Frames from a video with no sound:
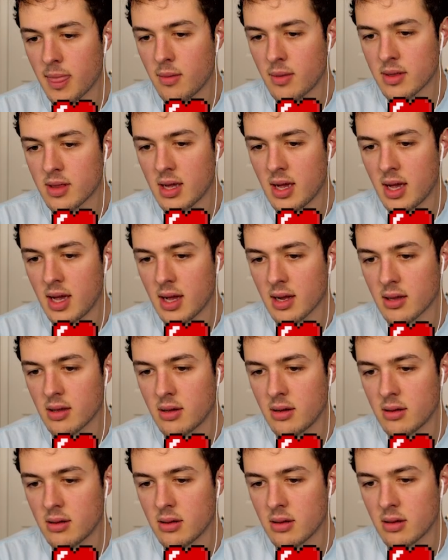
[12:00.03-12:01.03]
What the heck,
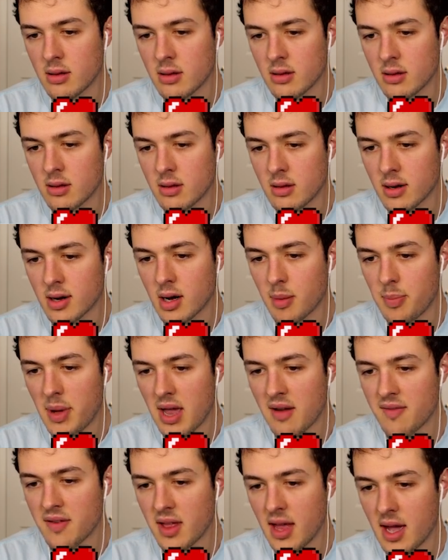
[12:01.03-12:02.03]
dude? You're gonna
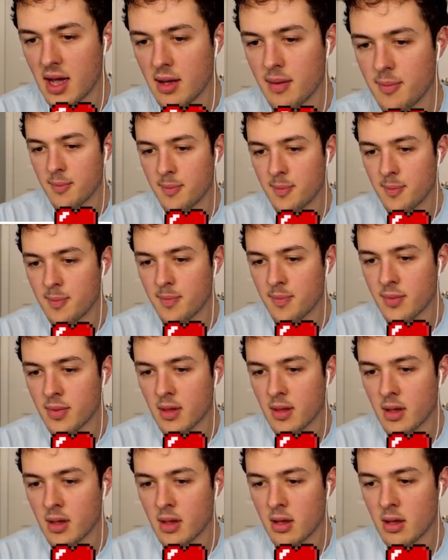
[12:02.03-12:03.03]
pay for that.
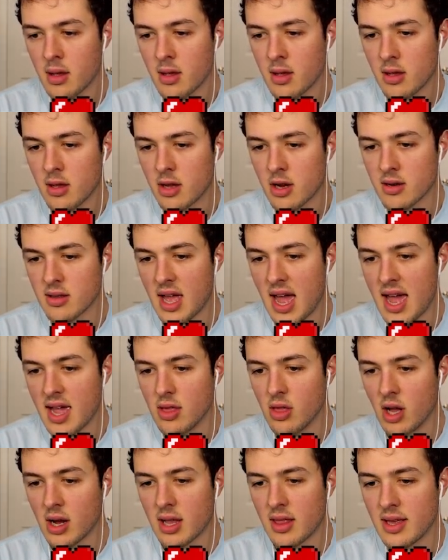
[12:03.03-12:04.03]
You're
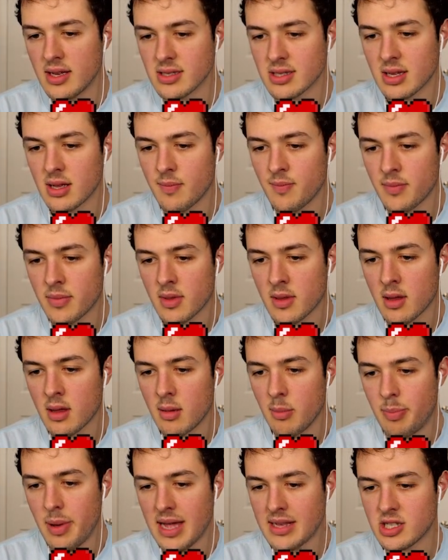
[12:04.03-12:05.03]
dead. Look at this.
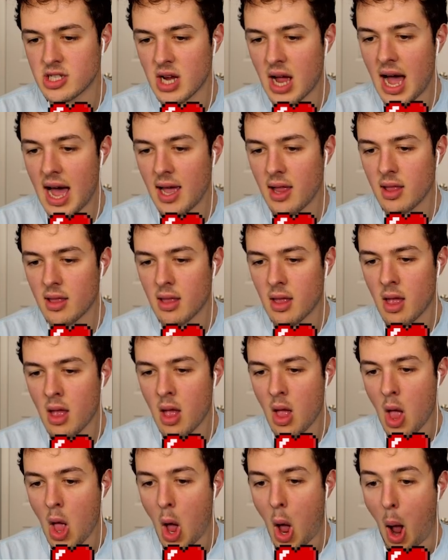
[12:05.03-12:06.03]
Bed shot.
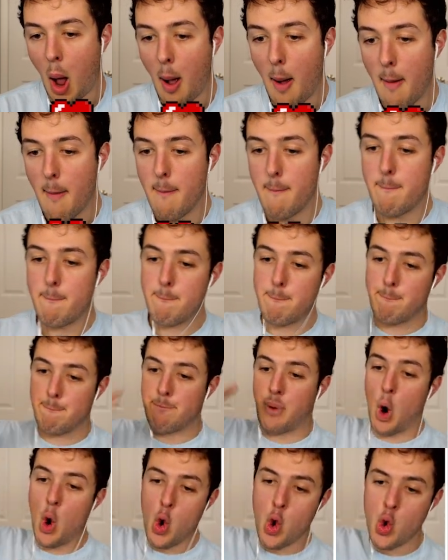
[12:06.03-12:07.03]

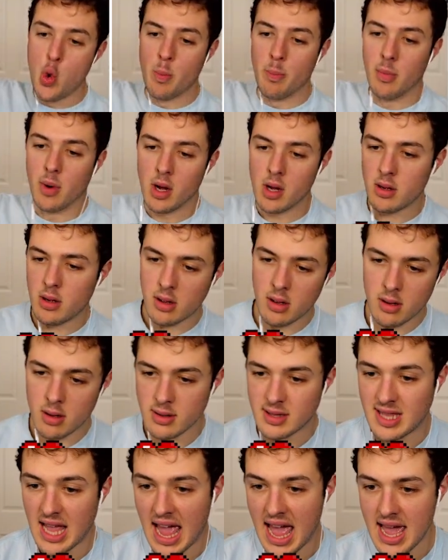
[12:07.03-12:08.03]

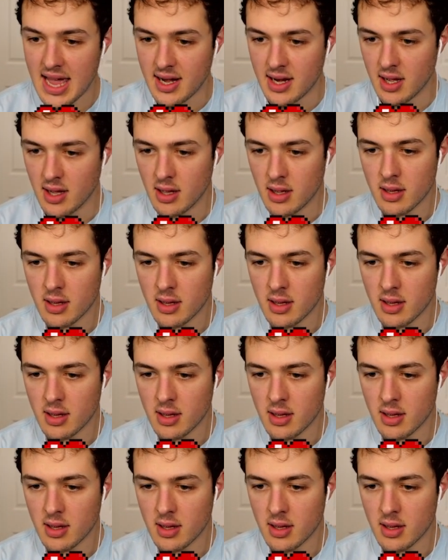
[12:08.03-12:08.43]
Boom. Dead.